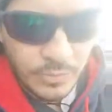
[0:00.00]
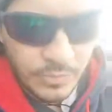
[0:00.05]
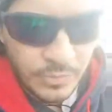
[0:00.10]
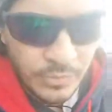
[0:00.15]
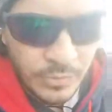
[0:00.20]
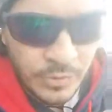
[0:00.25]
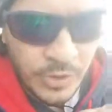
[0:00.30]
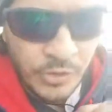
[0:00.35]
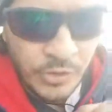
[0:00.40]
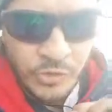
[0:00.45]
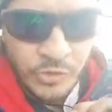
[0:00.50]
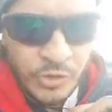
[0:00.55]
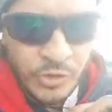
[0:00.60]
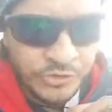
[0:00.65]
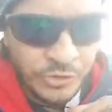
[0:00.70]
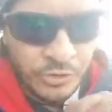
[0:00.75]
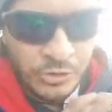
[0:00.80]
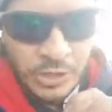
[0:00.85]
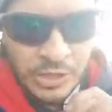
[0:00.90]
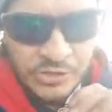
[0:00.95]
There's also
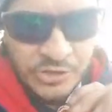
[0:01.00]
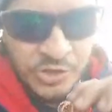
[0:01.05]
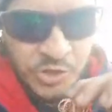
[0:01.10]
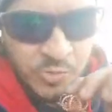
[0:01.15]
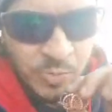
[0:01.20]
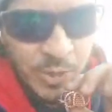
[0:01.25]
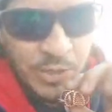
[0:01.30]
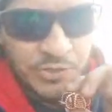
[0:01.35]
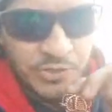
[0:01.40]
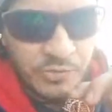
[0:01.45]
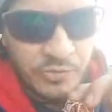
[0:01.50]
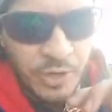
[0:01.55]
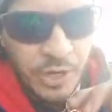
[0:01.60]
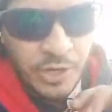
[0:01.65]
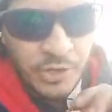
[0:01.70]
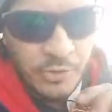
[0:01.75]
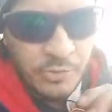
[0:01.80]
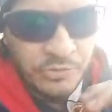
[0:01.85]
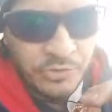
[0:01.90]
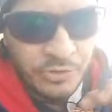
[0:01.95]
less expensive
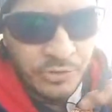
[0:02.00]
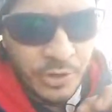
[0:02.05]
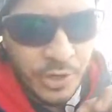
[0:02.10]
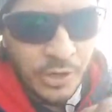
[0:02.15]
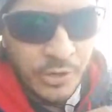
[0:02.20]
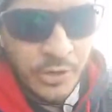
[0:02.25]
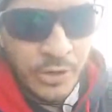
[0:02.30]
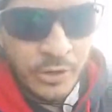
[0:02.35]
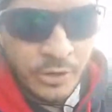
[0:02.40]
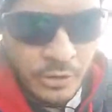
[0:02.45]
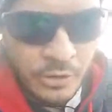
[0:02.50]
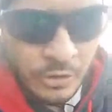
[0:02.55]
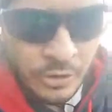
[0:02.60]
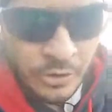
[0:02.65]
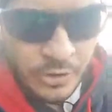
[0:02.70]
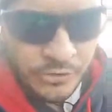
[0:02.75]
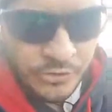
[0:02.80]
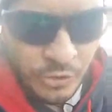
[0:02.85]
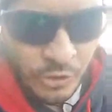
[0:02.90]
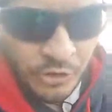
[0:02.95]
items on there.
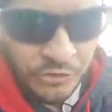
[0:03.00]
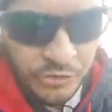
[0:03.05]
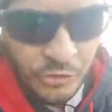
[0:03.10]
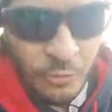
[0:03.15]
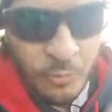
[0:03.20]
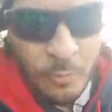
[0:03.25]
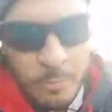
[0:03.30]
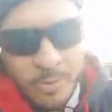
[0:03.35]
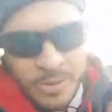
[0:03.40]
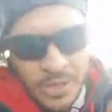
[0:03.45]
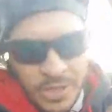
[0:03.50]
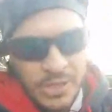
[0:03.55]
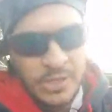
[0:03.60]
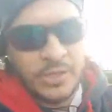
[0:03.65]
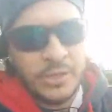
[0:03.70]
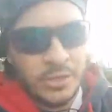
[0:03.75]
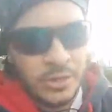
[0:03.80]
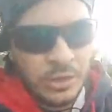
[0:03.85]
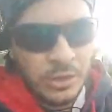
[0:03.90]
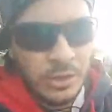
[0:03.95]
There's also big
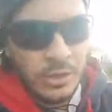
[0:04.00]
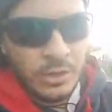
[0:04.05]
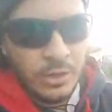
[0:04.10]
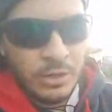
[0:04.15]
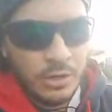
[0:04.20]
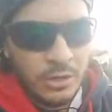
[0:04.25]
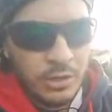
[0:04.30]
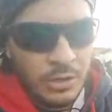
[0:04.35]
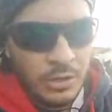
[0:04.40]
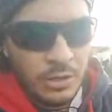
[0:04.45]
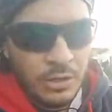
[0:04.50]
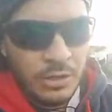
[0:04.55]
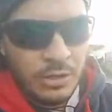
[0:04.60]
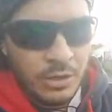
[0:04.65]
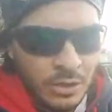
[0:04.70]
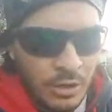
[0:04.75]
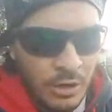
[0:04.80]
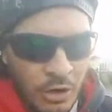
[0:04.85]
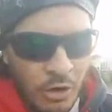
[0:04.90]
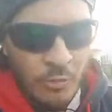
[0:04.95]

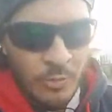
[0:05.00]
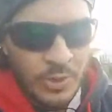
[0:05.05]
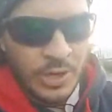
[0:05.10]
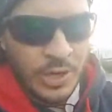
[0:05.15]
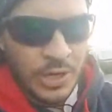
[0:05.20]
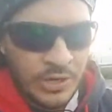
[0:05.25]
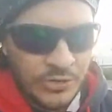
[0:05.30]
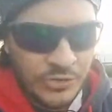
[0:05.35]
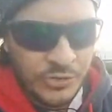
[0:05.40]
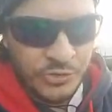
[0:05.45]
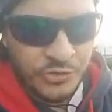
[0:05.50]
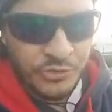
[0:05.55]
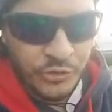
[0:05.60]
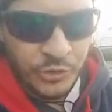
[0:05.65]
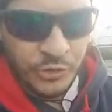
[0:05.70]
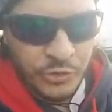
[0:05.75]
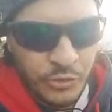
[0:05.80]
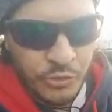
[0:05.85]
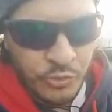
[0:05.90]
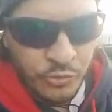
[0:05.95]
harmonizers for
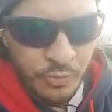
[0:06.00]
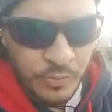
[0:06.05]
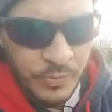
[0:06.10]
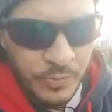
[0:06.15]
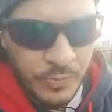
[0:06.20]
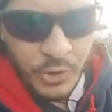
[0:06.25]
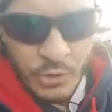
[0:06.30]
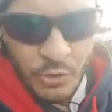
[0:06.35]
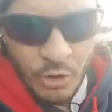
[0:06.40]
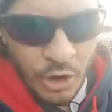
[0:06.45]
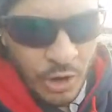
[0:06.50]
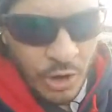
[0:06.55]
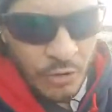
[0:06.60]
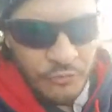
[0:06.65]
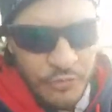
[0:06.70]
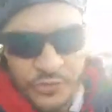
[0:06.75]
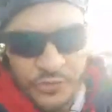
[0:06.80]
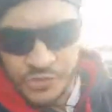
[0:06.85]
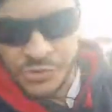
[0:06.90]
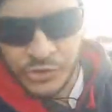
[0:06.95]
your
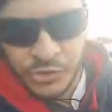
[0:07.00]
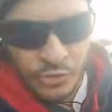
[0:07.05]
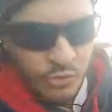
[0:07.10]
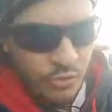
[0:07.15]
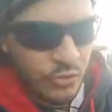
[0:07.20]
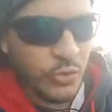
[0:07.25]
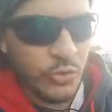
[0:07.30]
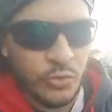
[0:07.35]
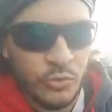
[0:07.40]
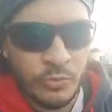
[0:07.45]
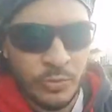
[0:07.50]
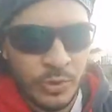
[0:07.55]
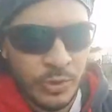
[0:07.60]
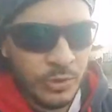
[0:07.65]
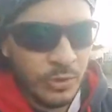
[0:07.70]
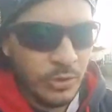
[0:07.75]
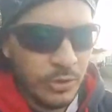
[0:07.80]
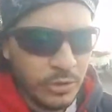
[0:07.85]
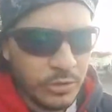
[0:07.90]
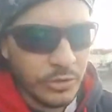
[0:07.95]
office, your room,
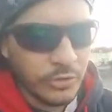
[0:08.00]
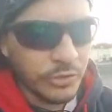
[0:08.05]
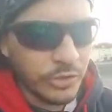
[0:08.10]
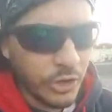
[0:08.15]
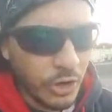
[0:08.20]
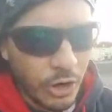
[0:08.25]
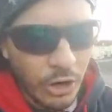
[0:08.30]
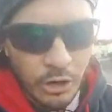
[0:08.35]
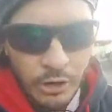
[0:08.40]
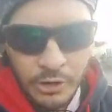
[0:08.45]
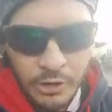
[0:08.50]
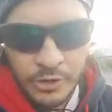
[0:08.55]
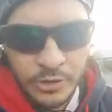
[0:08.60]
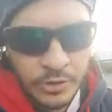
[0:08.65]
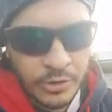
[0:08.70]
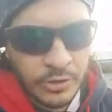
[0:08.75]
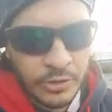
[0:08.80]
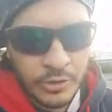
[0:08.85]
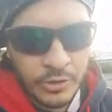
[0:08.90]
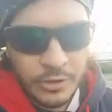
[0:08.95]
your yard,
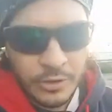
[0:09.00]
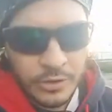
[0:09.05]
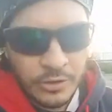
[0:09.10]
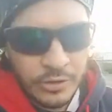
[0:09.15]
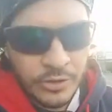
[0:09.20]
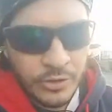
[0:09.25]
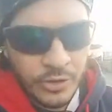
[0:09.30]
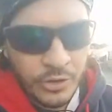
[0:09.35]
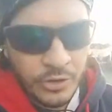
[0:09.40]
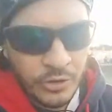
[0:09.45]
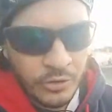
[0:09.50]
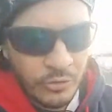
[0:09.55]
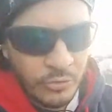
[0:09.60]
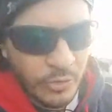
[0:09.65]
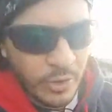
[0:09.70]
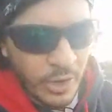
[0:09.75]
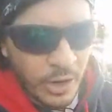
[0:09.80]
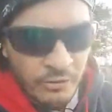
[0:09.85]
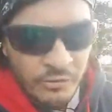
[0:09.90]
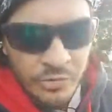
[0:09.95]
you know,
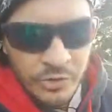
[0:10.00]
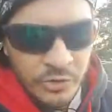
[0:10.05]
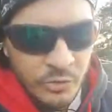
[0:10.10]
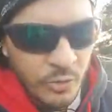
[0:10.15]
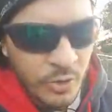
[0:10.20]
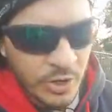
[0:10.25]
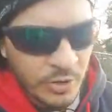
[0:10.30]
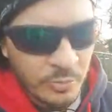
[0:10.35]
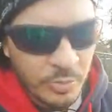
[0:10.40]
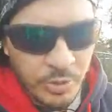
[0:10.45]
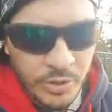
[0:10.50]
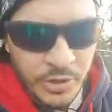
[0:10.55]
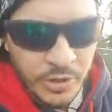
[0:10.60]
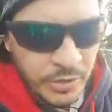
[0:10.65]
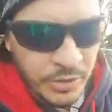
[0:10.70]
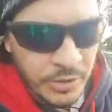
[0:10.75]
wherever you want to put it,